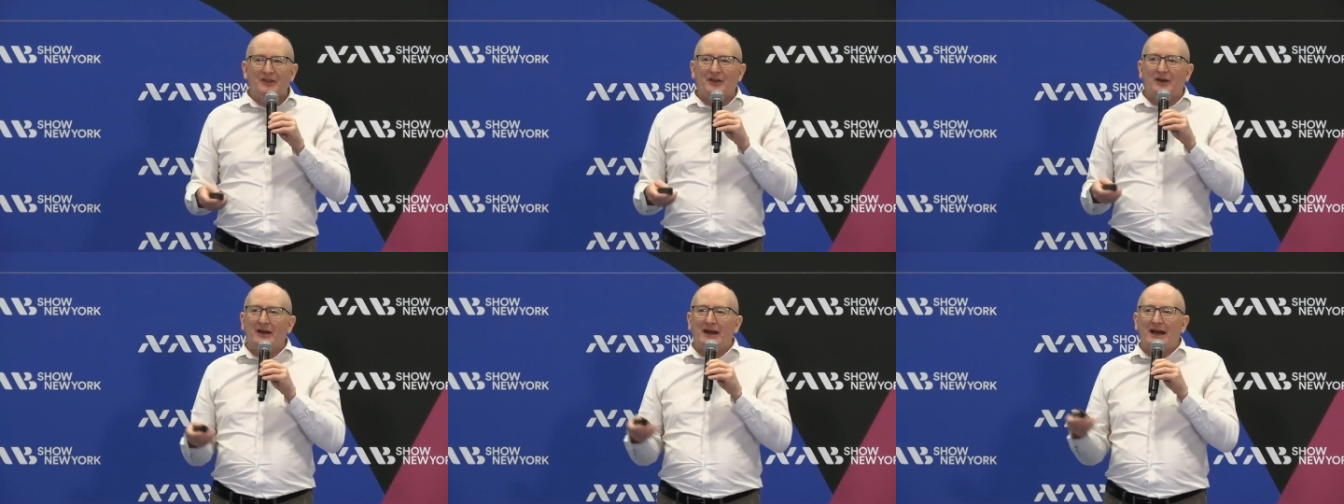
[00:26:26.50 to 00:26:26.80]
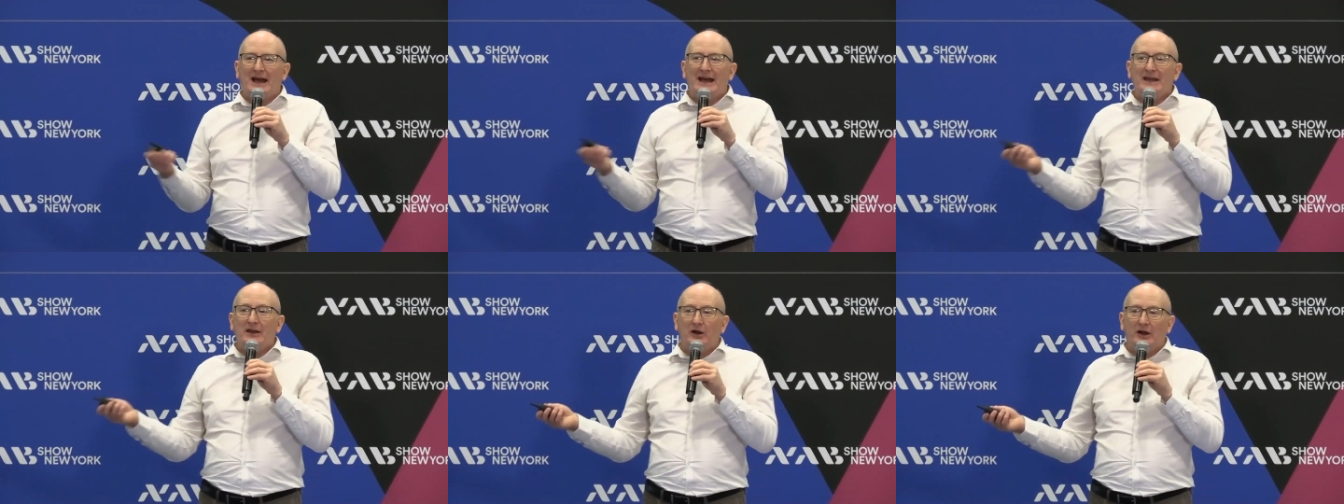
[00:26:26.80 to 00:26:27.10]
other
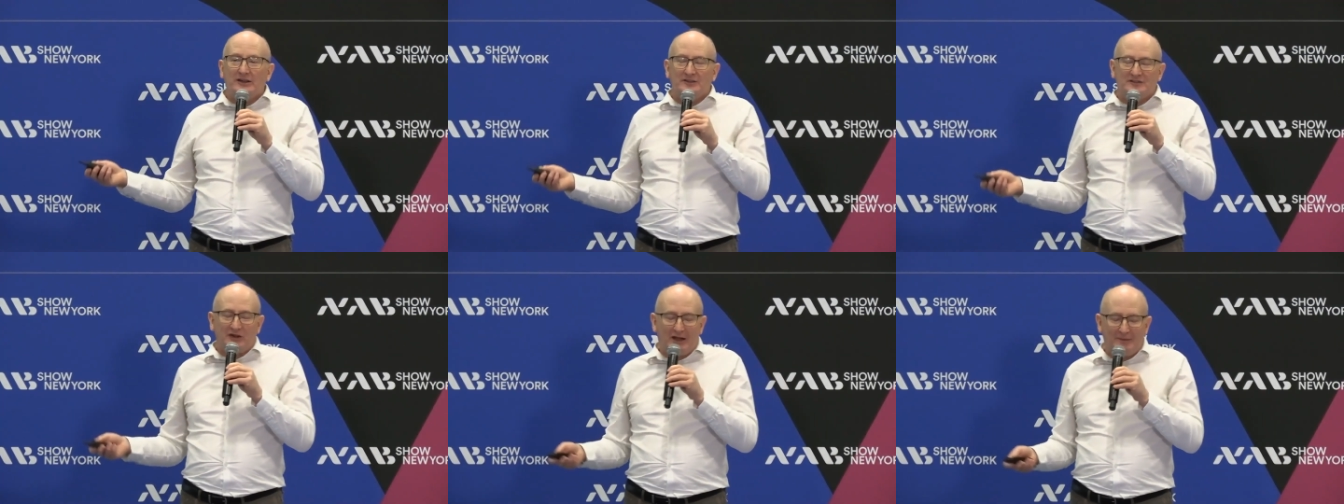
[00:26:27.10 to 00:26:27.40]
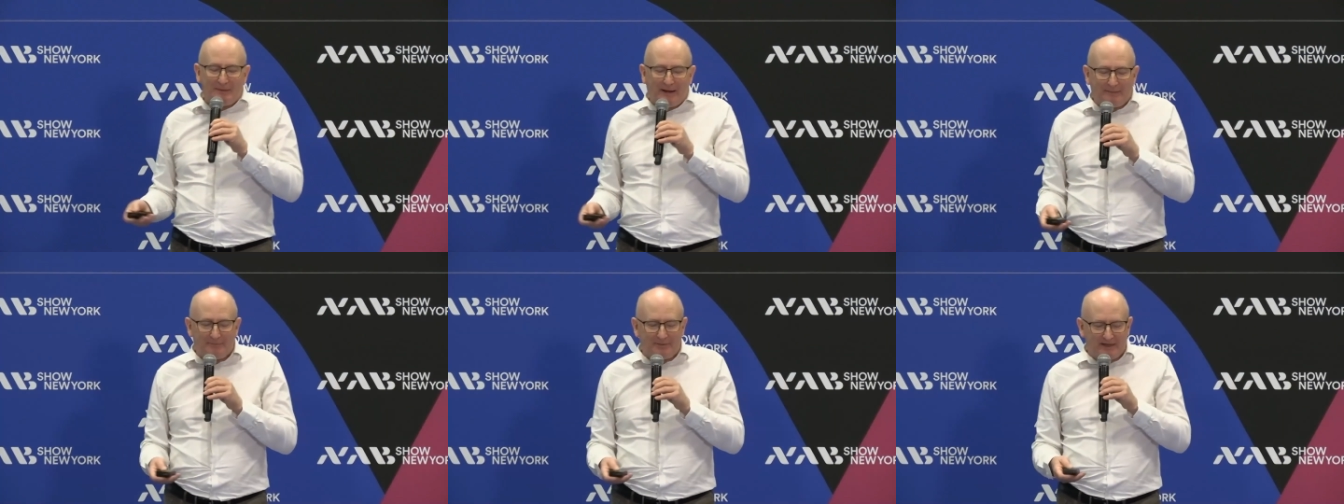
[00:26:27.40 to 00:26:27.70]
AI
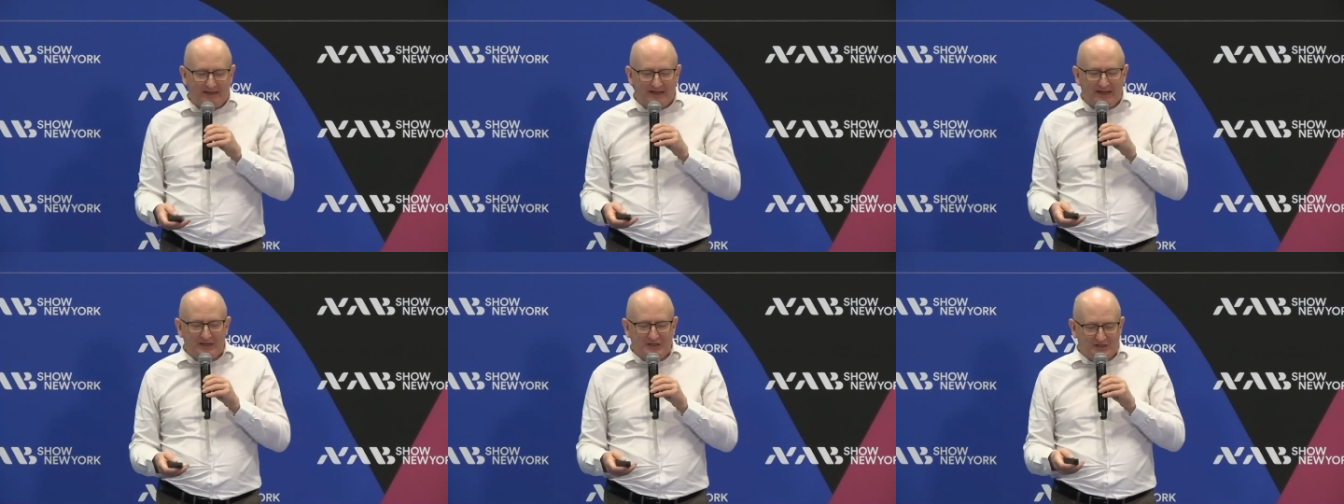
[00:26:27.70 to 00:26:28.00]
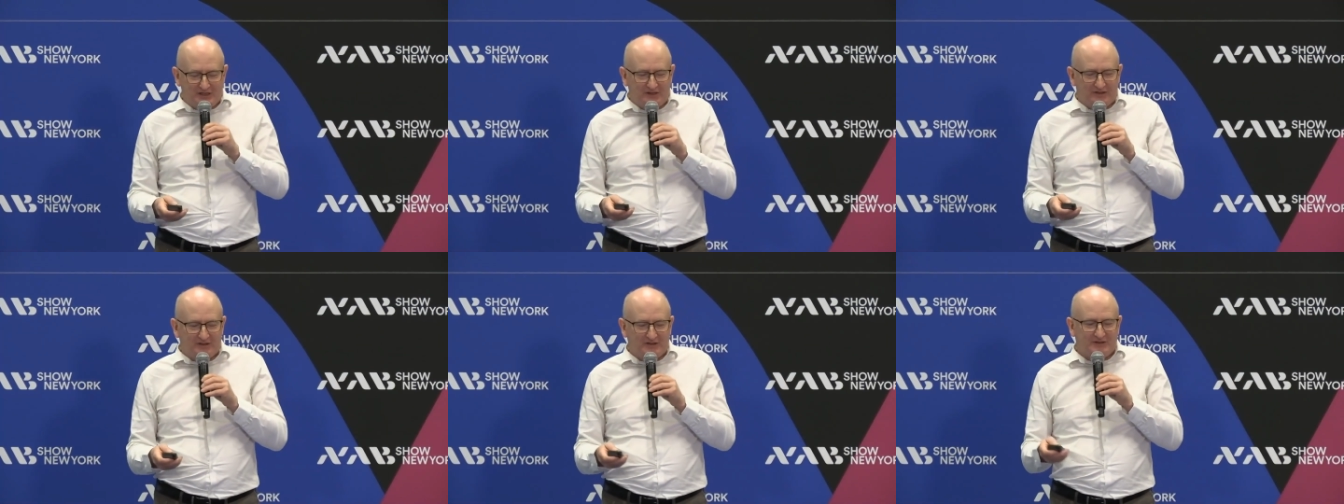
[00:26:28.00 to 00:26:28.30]
type
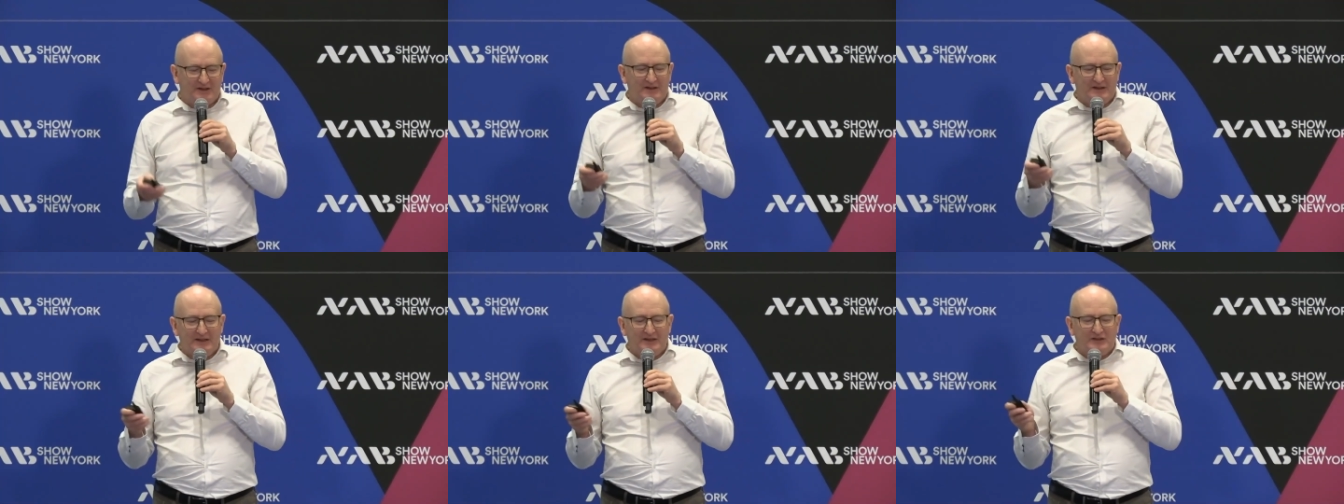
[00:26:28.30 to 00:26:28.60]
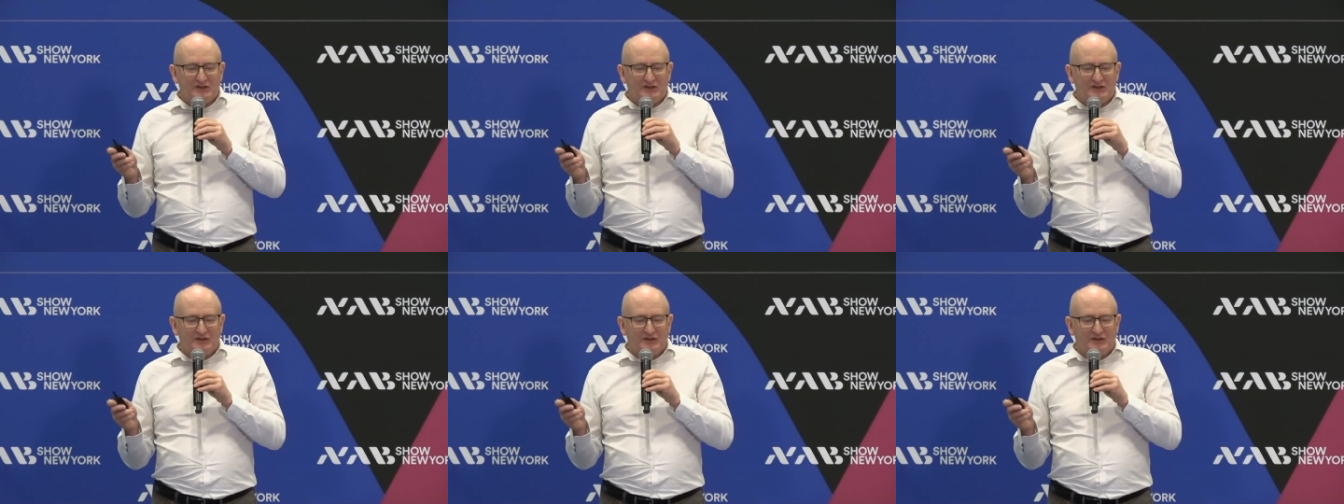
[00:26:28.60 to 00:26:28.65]
applications